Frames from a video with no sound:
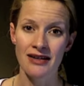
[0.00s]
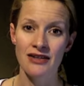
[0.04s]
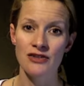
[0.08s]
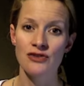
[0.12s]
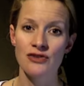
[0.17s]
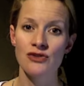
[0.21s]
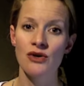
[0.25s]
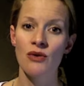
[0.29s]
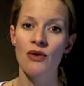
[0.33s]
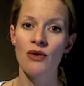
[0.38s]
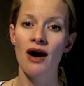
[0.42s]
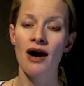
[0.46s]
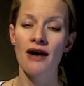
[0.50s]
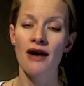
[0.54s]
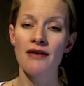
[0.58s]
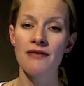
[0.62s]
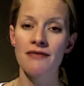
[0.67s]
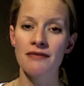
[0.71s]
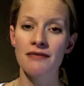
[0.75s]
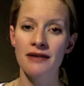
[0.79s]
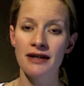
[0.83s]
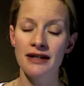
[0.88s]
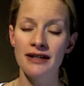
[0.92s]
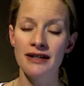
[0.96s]
So I
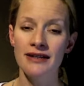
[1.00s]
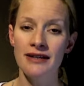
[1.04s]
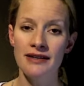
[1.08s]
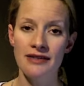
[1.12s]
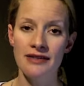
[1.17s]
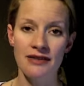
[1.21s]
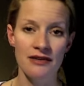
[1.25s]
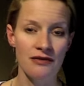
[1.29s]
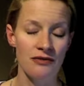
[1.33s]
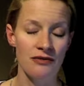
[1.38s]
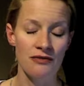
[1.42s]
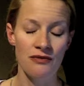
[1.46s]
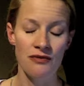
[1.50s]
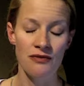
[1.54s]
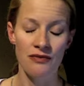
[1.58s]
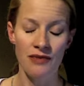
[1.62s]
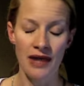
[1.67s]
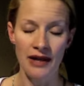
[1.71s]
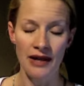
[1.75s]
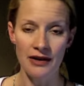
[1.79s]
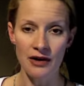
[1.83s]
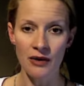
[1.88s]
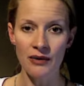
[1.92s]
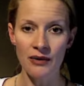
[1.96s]
find
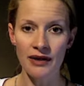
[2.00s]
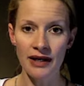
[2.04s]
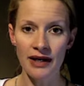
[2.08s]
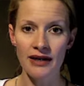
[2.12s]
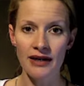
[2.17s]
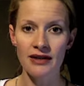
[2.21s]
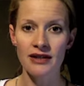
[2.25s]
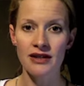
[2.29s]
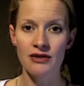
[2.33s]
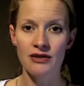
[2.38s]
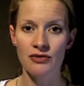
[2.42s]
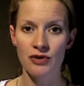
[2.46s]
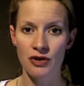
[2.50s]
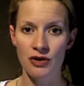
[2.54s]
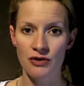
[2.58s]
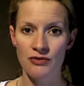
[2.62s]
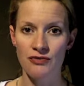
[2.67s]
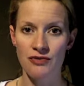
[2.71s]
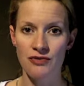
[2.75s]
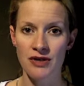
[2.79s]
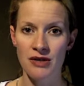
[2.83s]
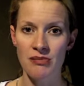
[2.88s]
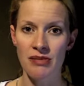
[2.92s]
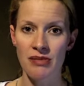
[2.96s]
that knowing how to give good
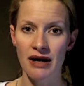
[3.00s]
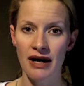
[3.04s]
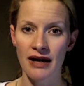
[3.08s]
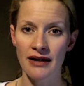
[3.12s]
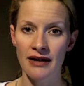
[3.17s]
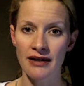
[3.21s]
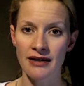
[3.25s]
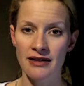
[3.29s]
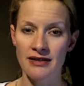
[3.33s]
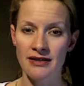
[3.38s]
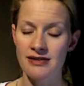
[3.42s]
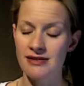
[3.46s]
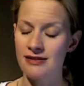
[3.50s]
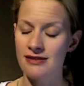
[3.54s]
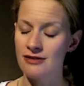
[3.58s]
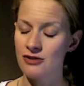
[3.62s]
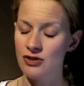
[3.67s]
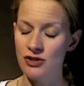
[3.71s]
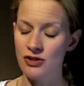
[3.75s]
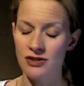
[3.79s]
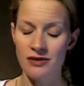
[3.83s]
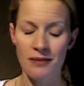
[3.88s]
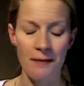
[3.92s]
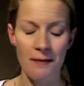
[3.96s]
feedback is
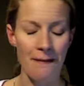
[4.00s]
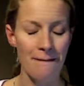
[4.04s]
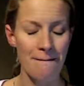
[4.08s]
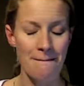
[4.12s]
just